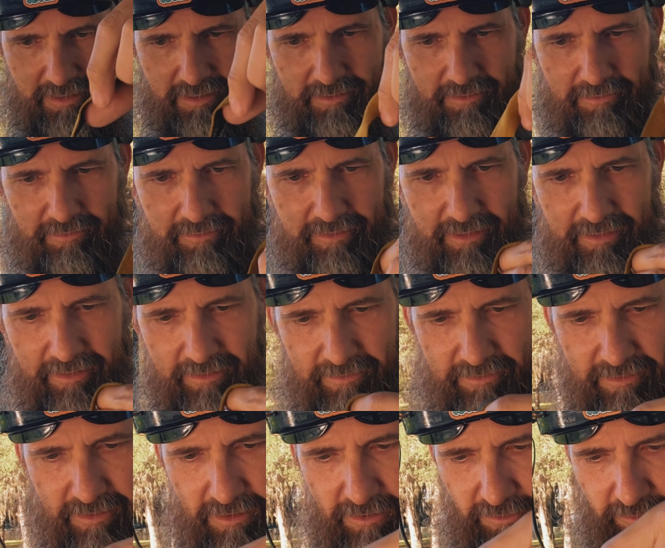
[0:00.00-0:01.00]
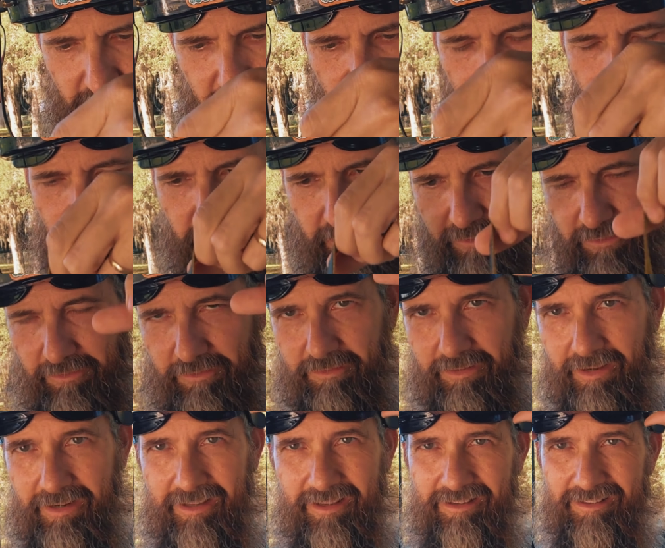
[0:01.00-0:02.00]
So I'll take these goggles off for just a
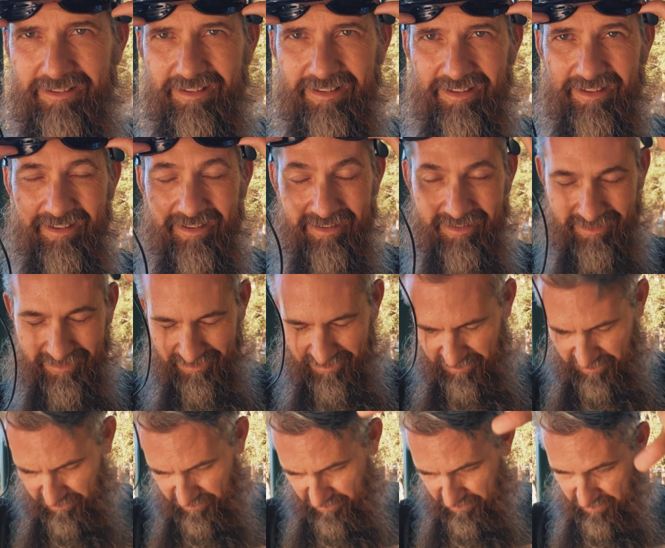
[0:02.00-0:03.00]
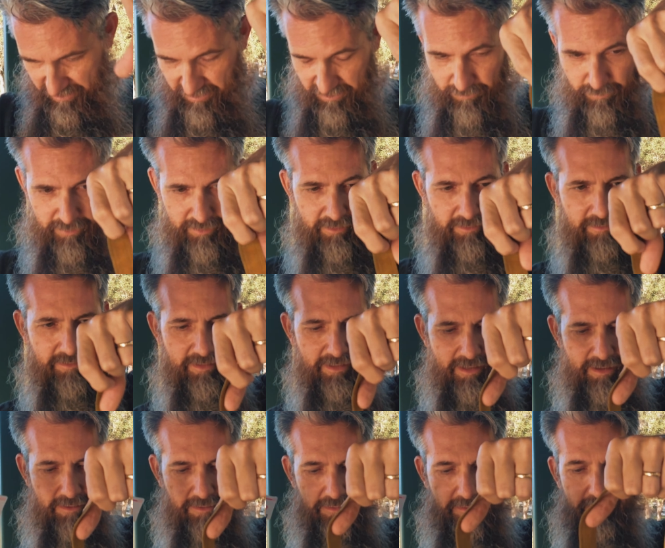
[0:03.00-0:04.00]
second. Put this guy
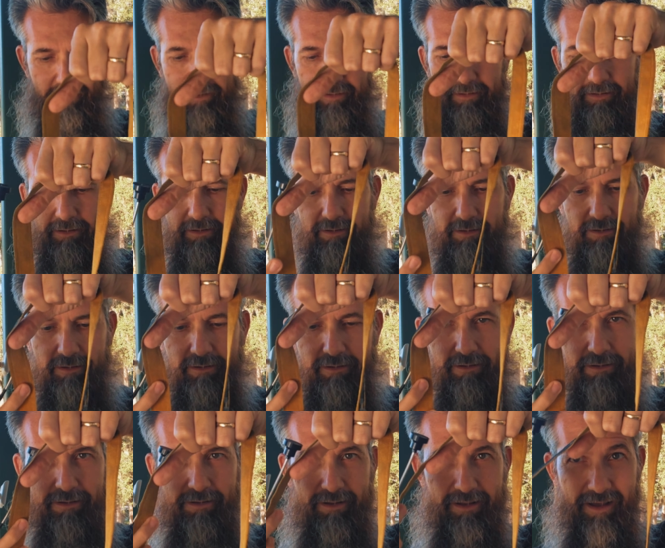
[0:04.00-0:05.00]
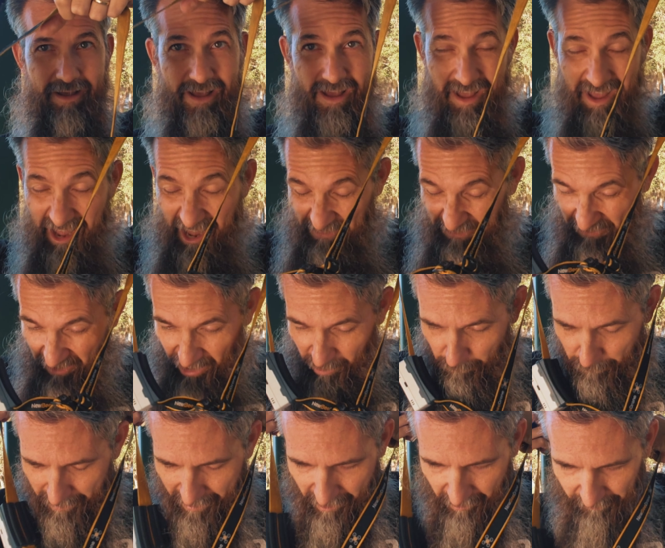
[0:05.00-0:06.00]
on. I thought
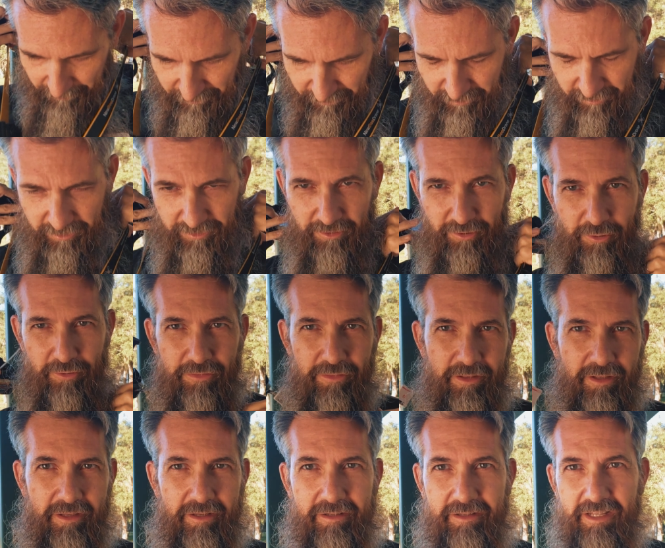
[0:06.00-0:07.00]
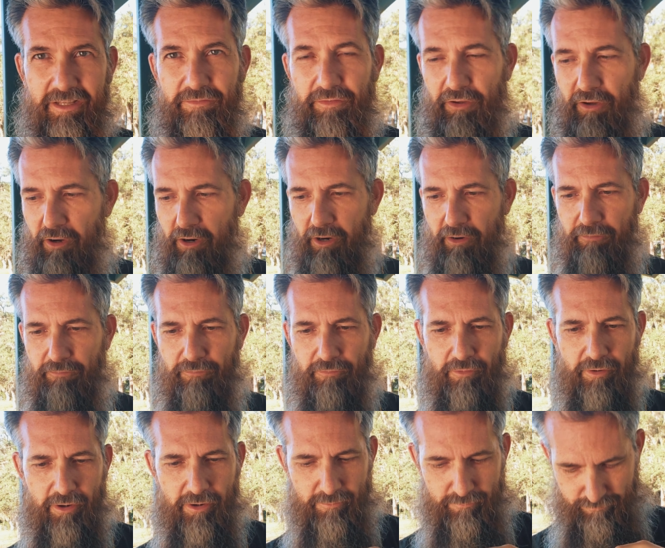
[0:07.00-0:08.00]
about doing the DVR
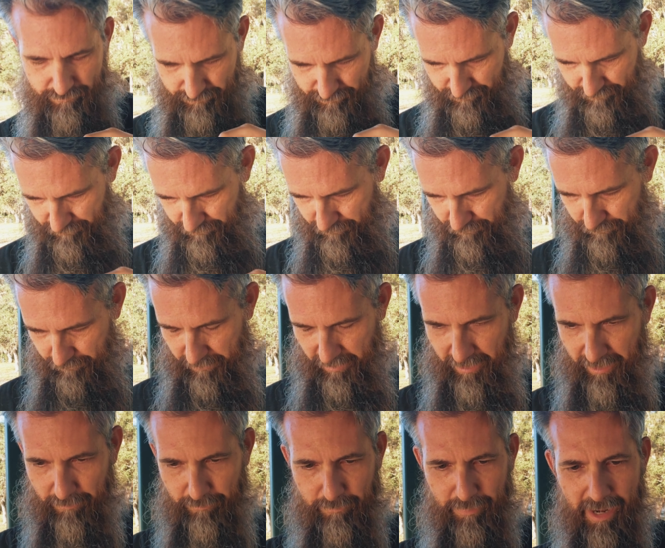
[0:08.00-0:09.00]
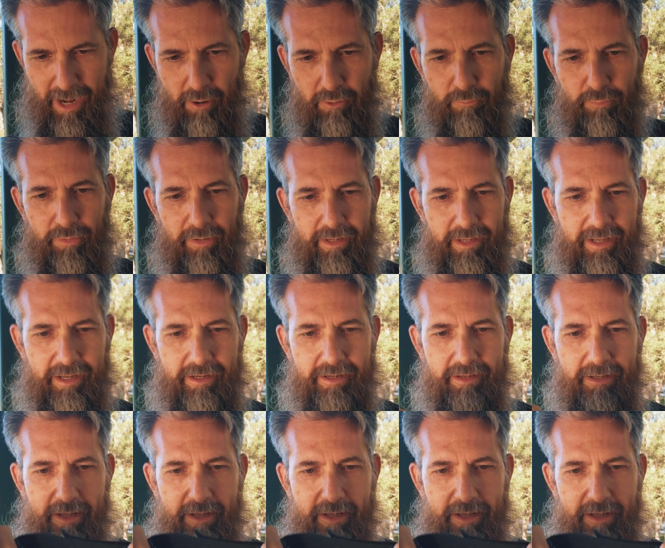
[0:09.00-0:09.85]
from my power play,